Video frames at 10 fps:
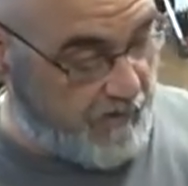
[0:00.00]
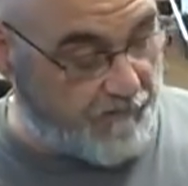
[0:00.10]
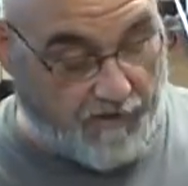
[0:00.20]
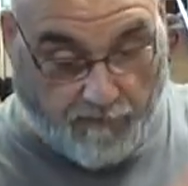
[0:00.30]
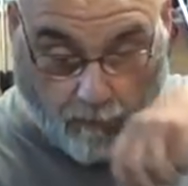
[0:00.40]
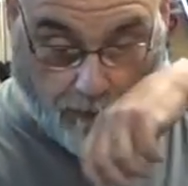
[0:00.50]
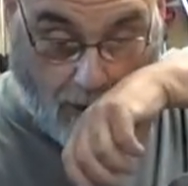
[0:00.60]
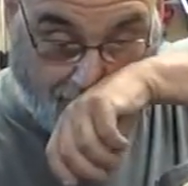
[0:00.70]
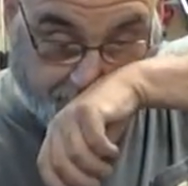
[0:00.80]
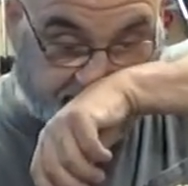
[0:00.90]
five hole
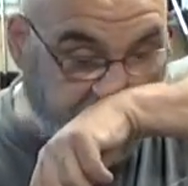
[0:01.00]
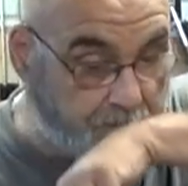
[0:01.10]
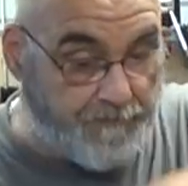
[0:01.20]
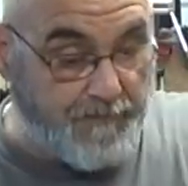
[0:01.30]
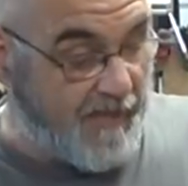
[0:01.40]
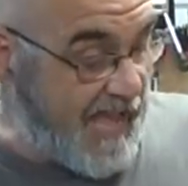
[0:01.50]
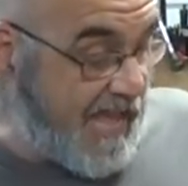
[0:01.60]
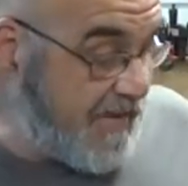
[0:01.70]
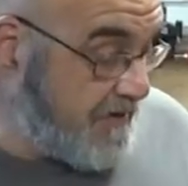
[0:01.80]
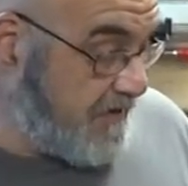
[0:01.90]
knobs,
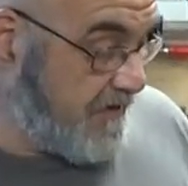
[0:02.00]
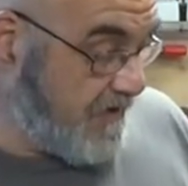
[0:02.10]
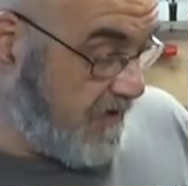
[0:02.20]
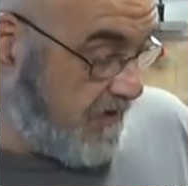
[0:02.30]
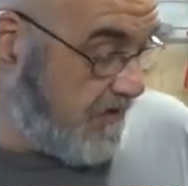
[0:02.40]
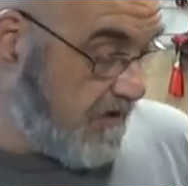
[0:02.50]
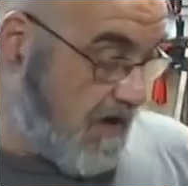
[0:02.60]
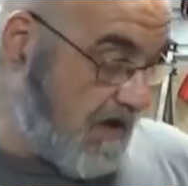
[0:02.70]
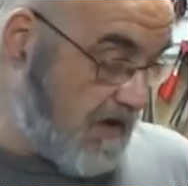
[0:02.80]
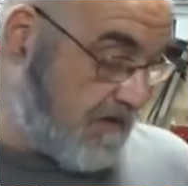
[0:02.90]
and
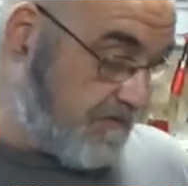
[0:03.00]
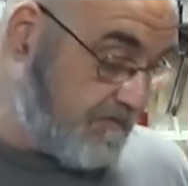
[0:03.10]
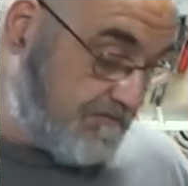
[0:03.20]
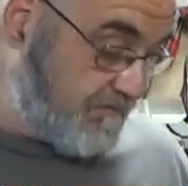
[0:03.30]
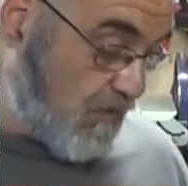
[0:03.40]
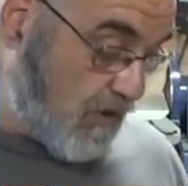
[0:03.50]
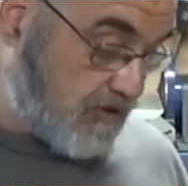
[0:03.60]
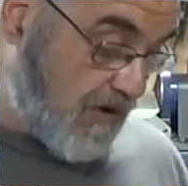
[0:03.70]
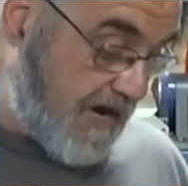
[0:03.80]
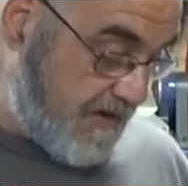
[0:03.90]
um, works
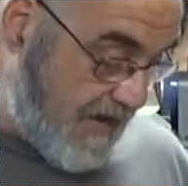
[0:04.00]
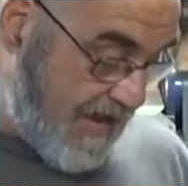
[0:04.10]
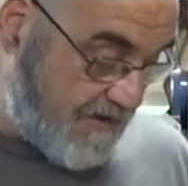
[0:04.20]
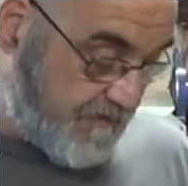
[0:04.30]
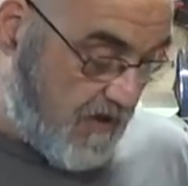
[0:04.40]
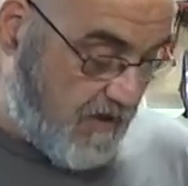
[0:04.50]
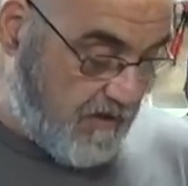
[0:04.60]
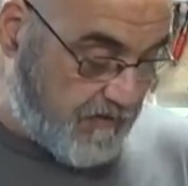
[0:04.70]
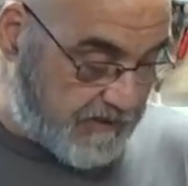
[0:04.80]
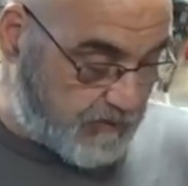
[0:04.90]
great. I have
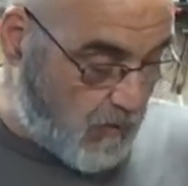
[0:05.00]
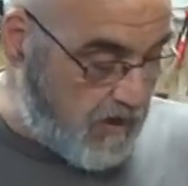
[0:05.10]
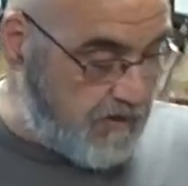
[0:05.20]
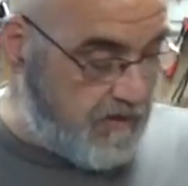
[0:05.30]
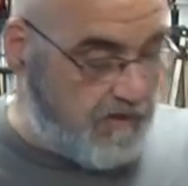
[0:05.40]
this one,